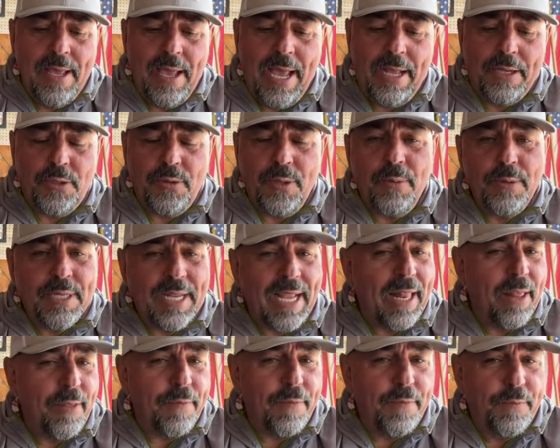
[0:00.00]
And so that was
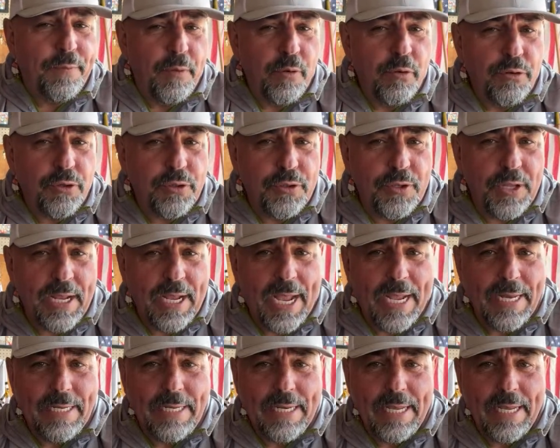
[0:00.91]
kind of the first thing
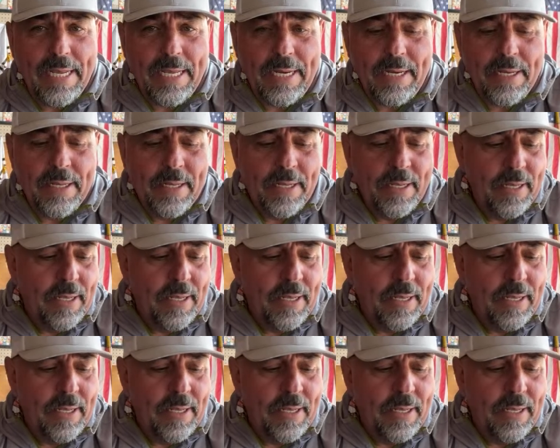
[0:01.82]
I did.